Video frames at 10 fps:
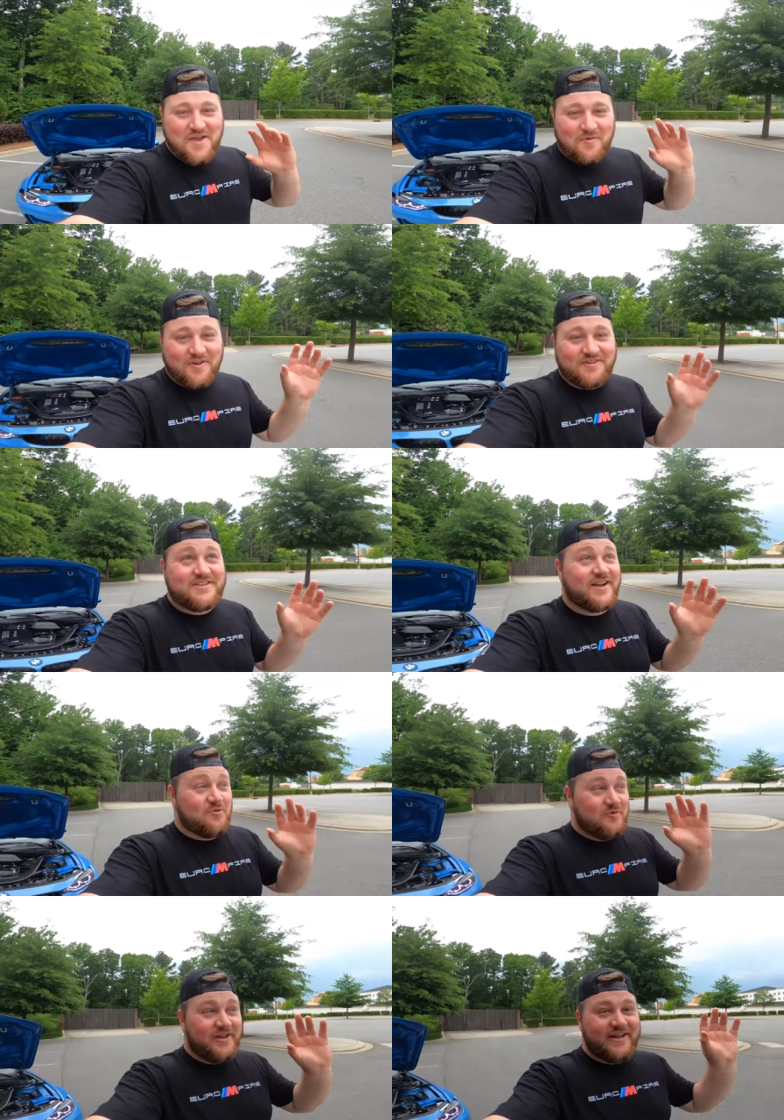what looks like a
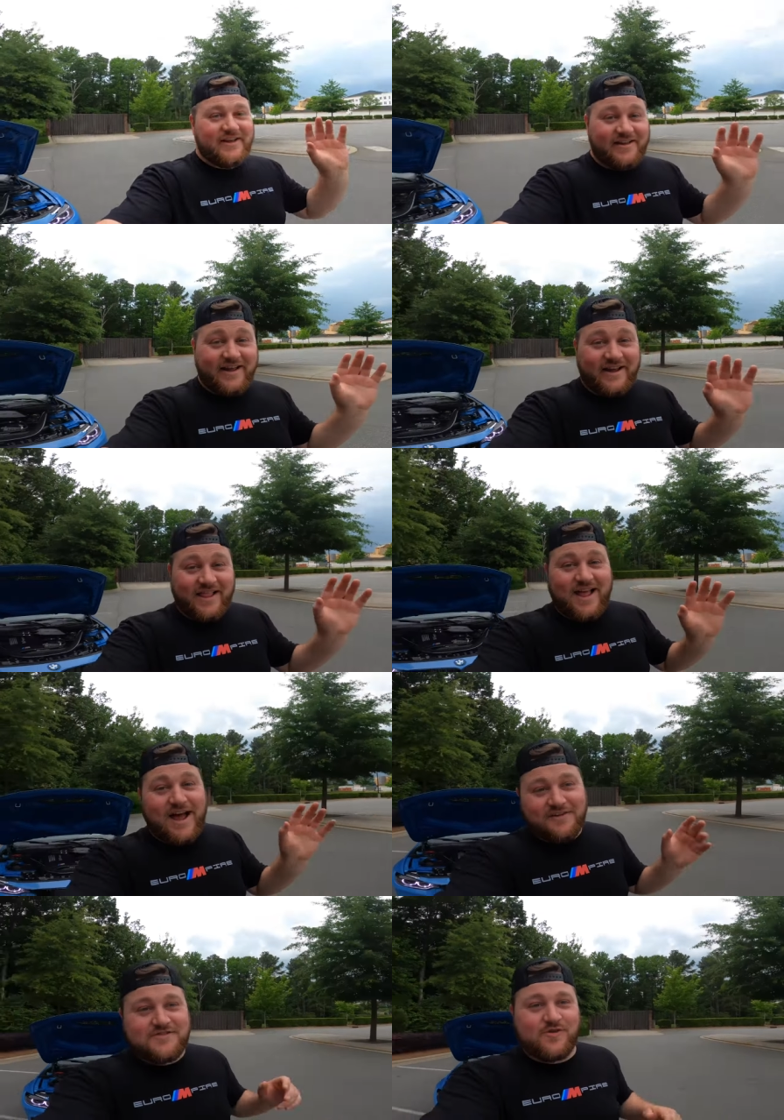really like a
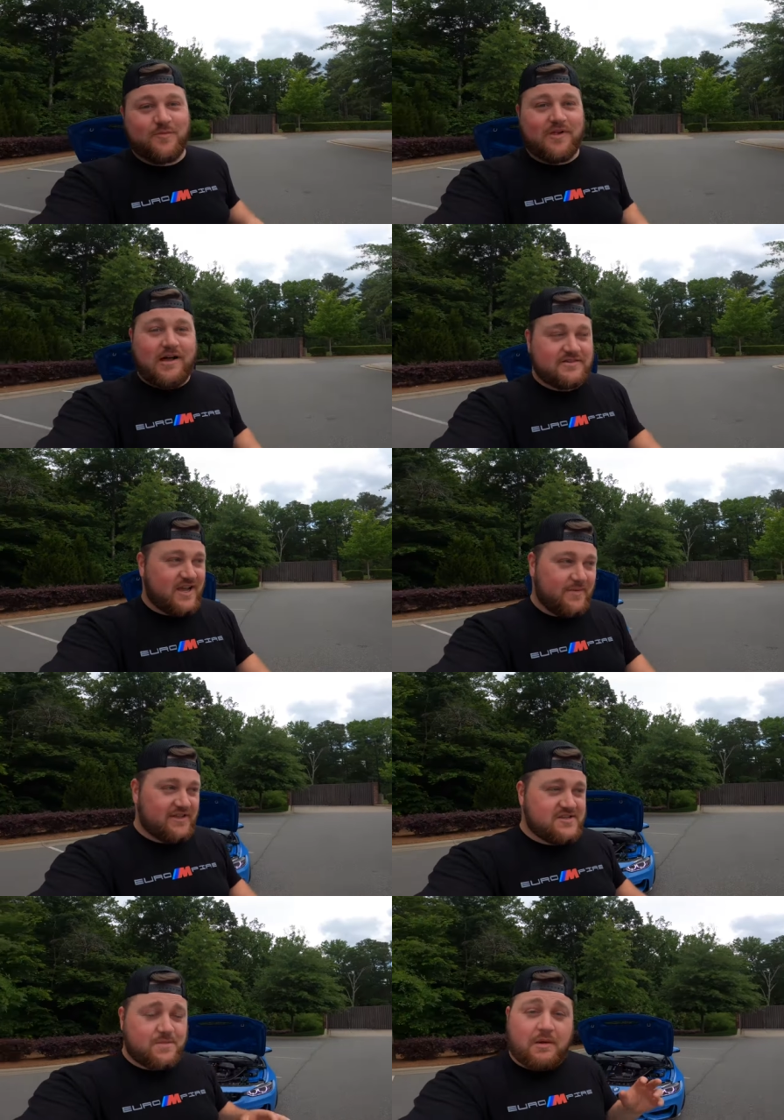lot of storm clouds
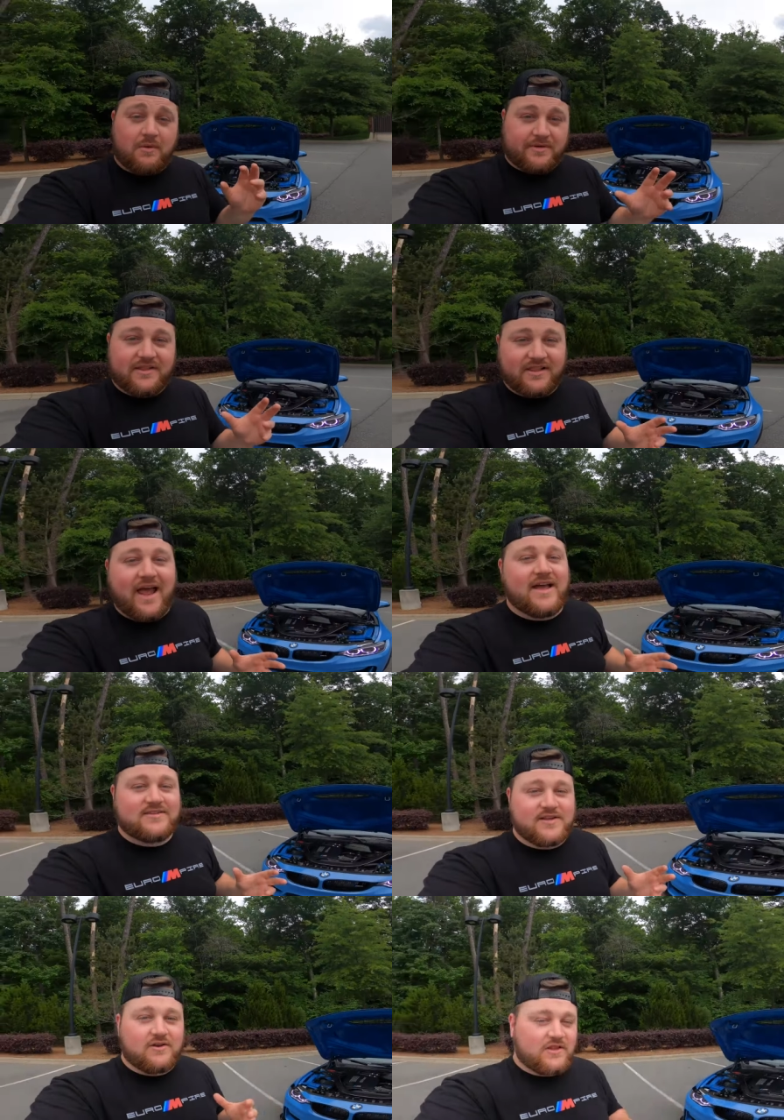coming, this will probably be the
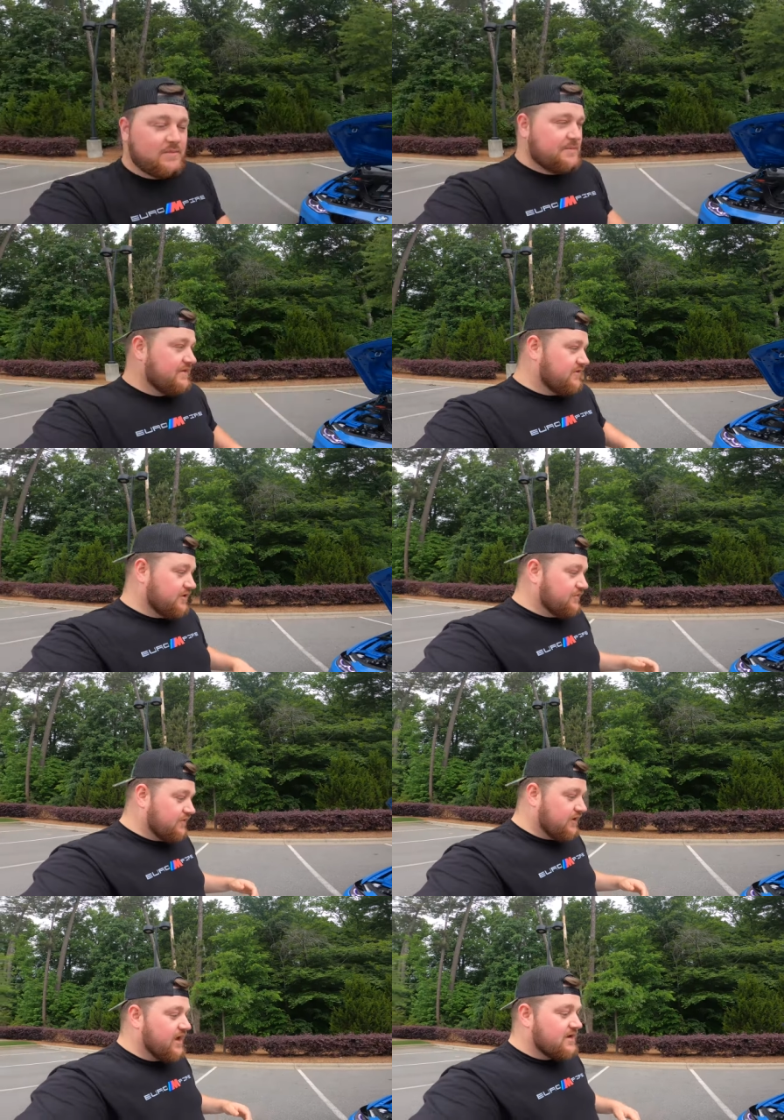last sound clip we'll be able to do
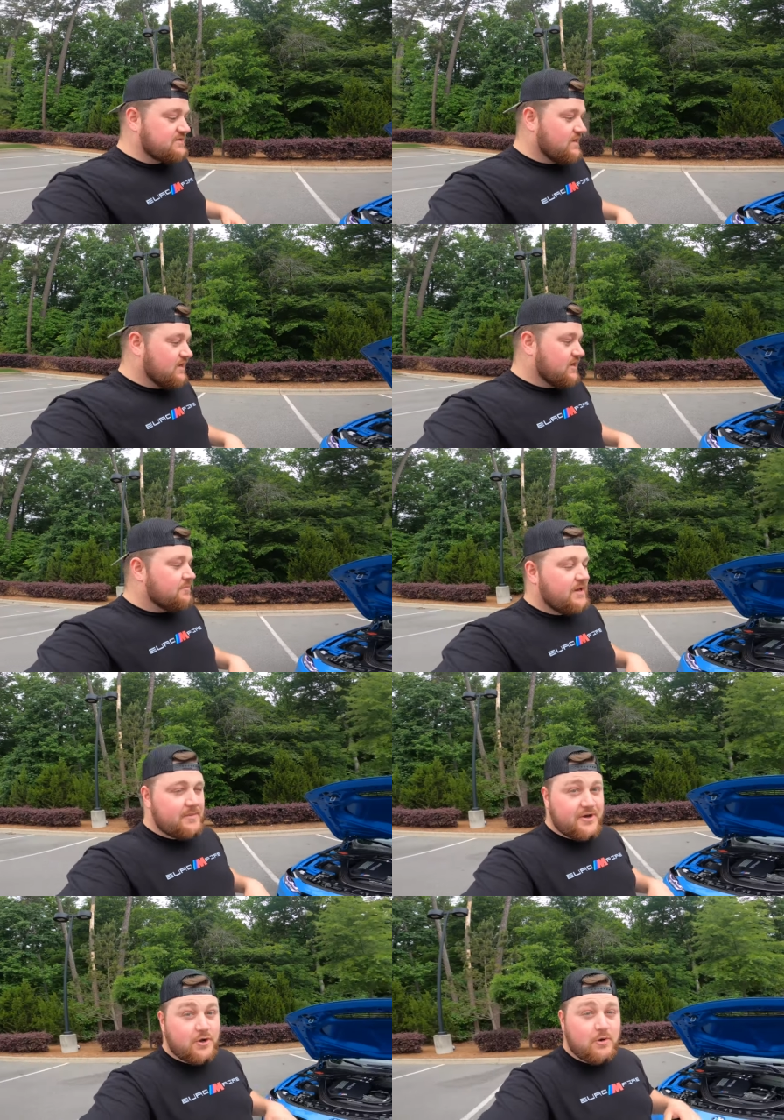for you guys, but
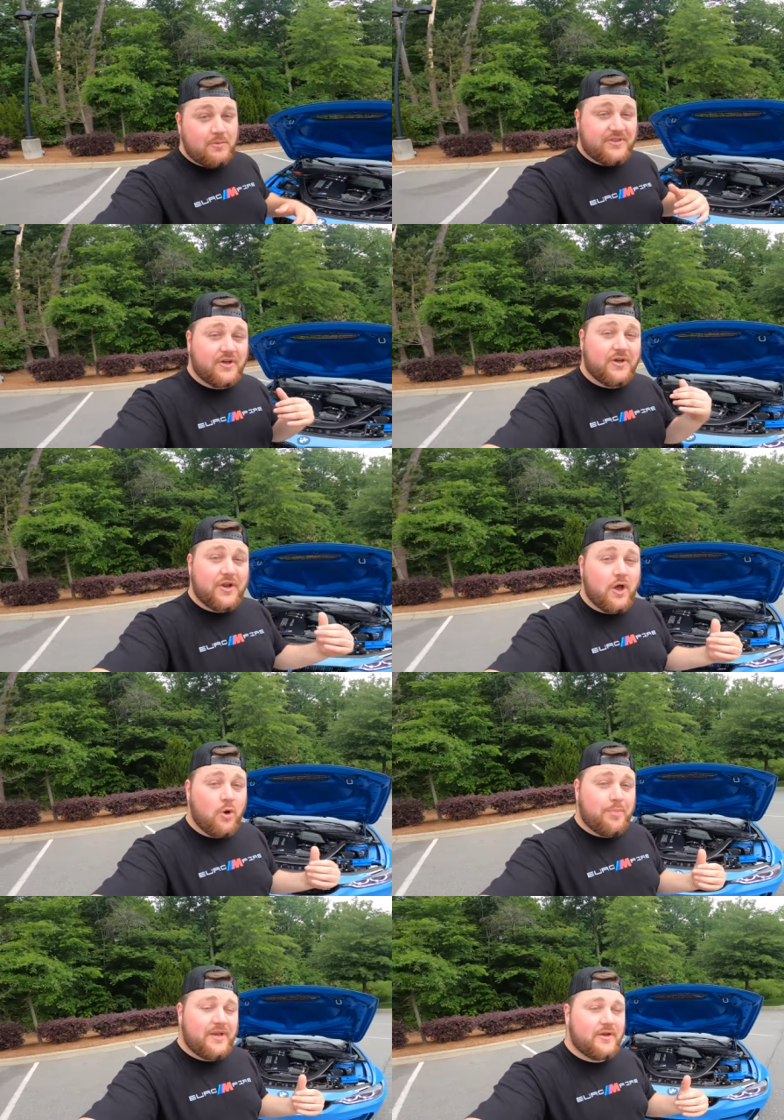I'm going to do one with the hood
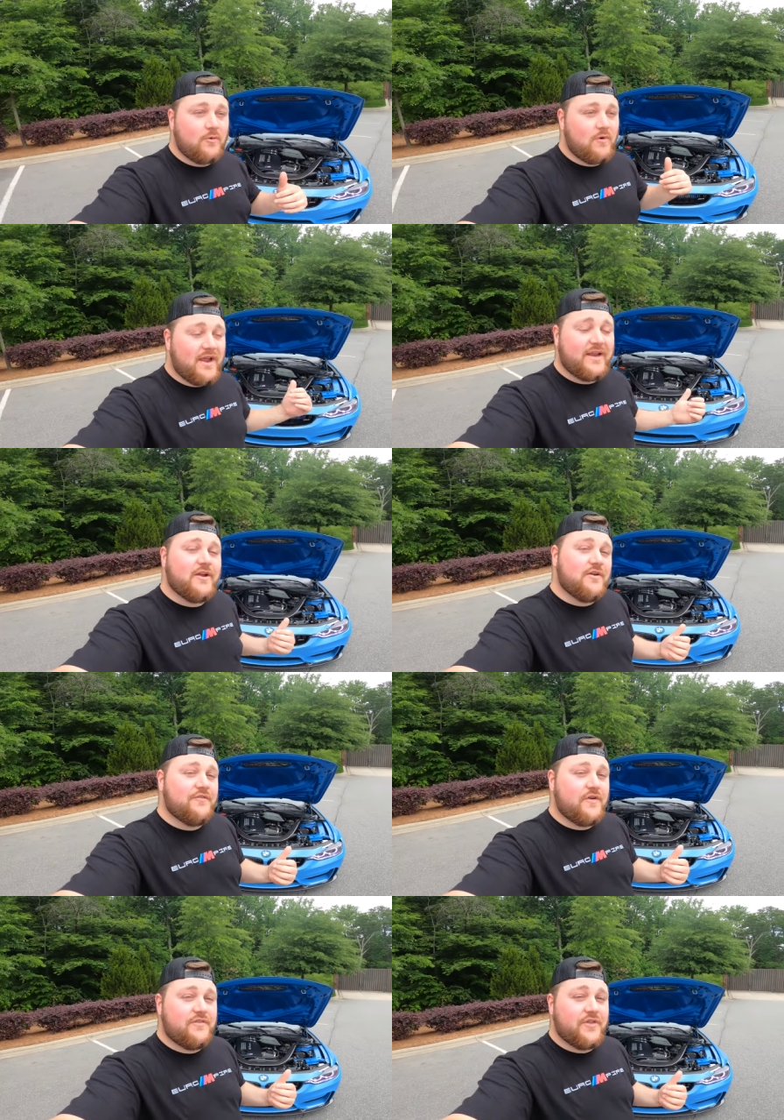open right here
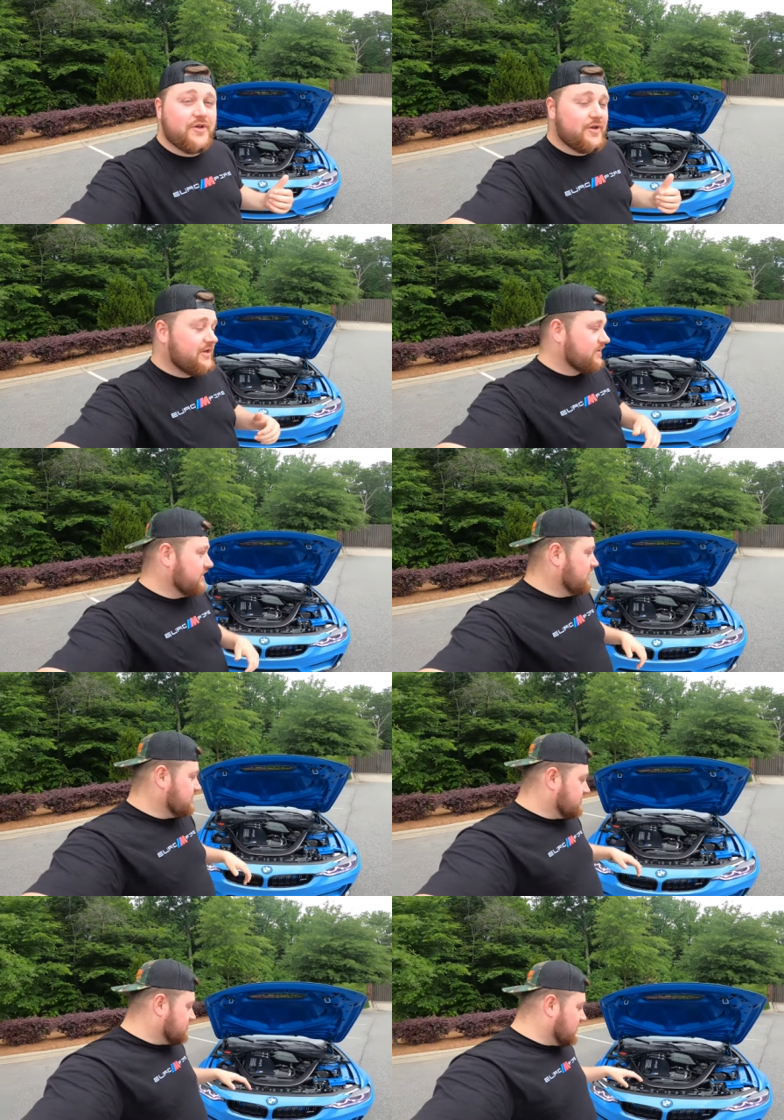in front of the hood
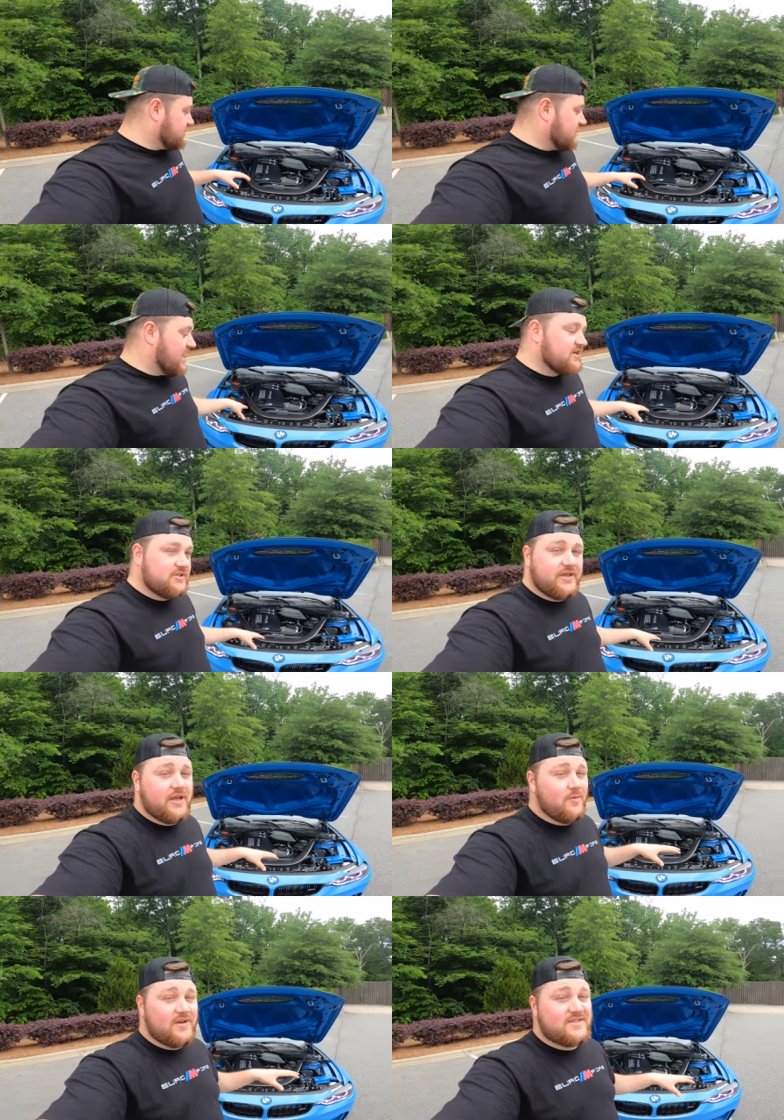so you guys can actually
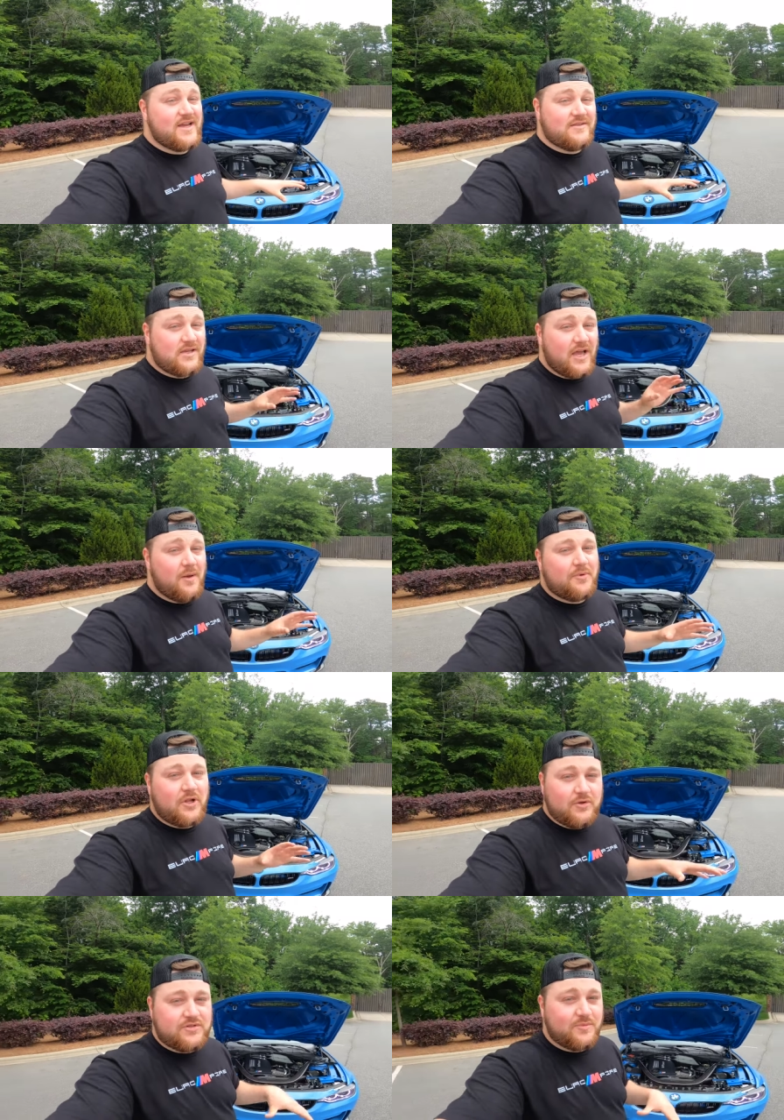hear what it sounds like up
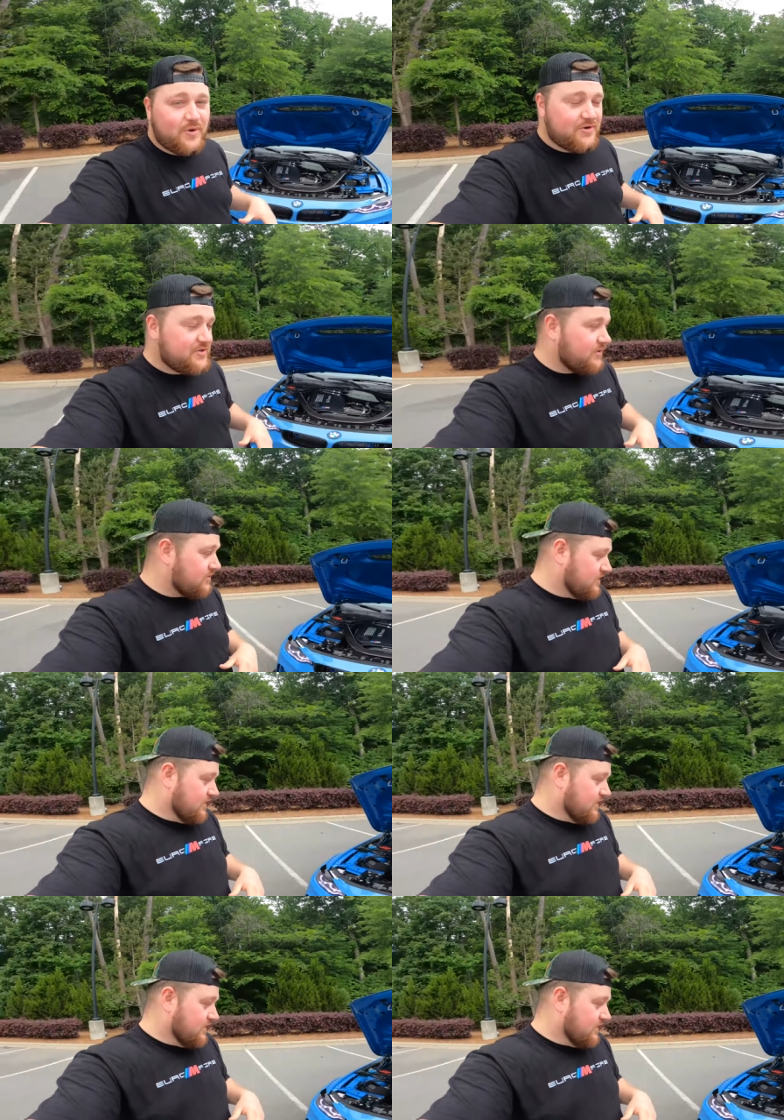close and personal,